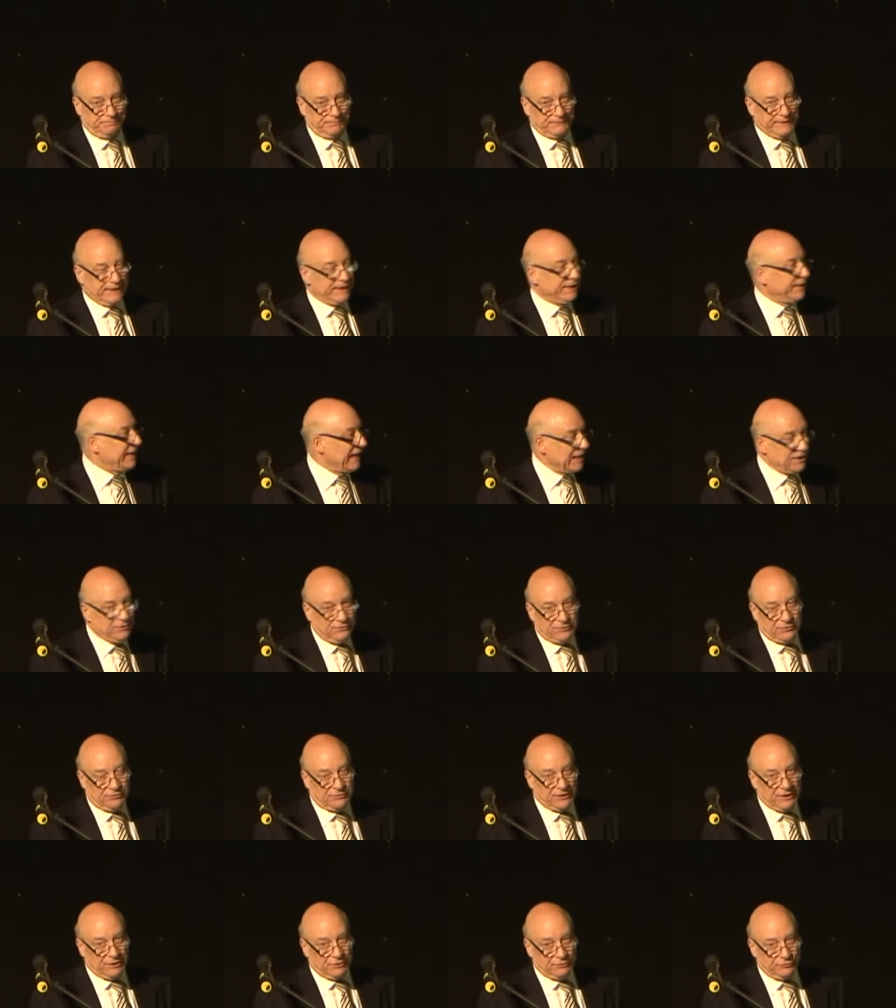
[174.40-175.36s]
in cancer
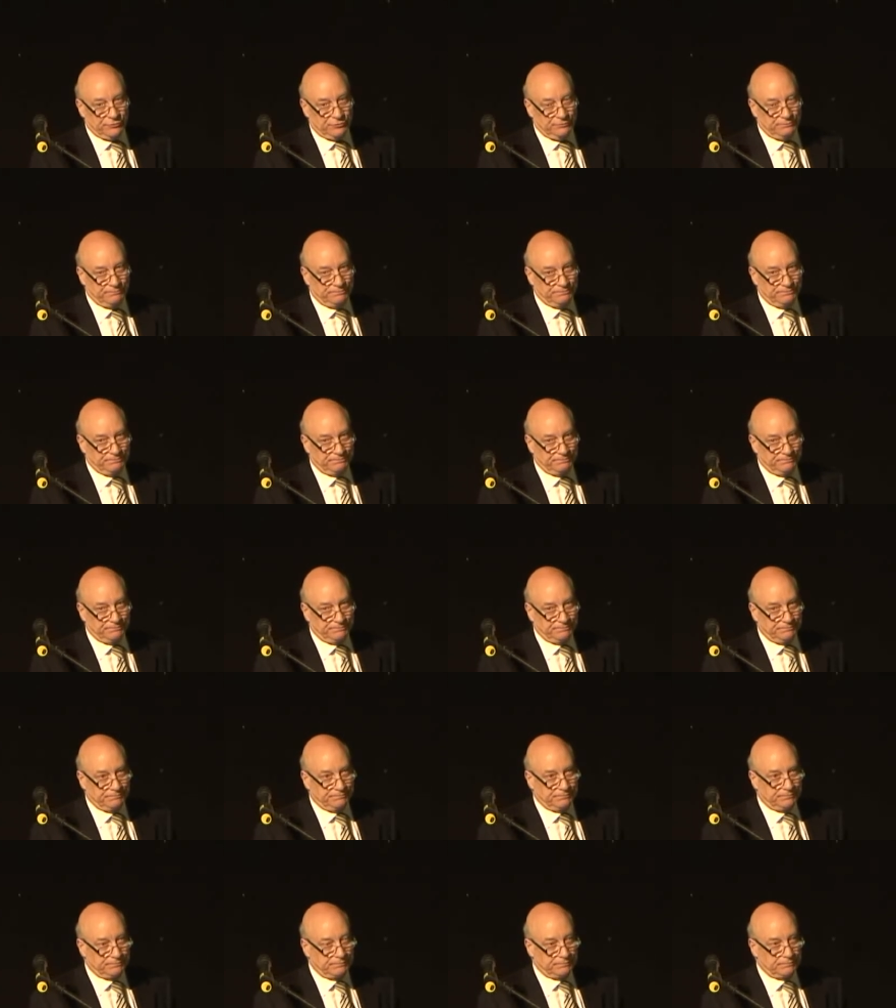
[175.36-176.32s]
cells.
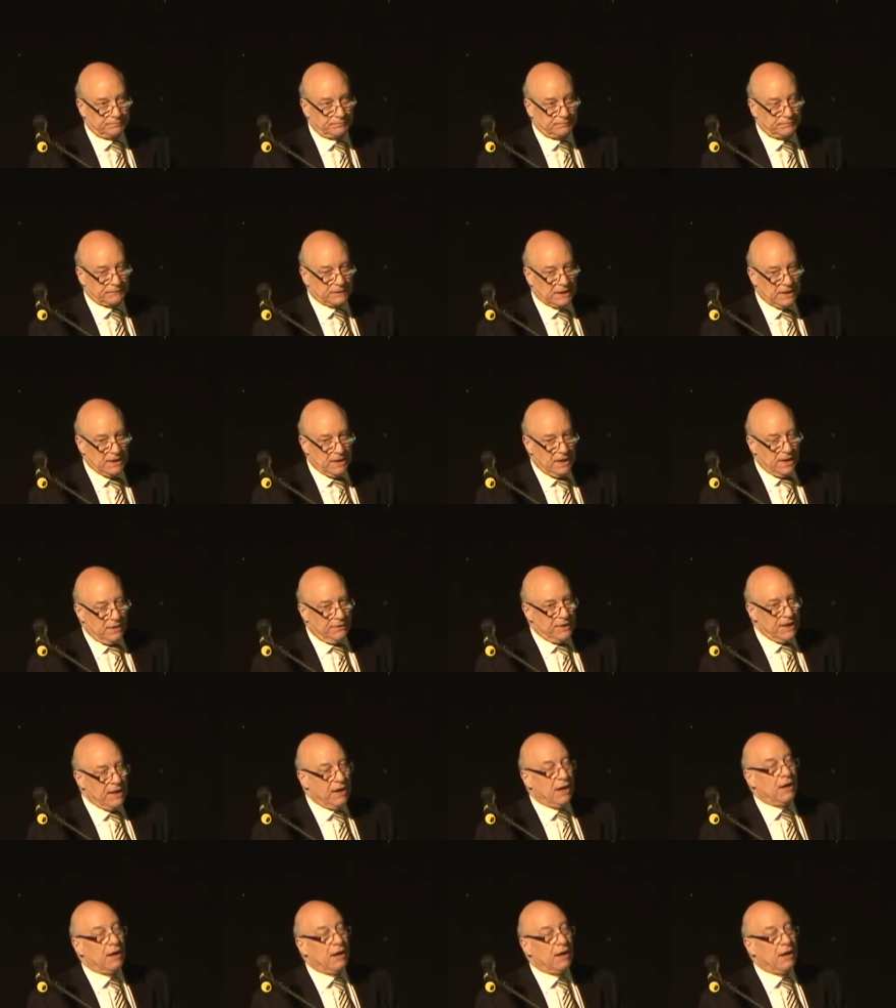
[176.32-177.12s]
They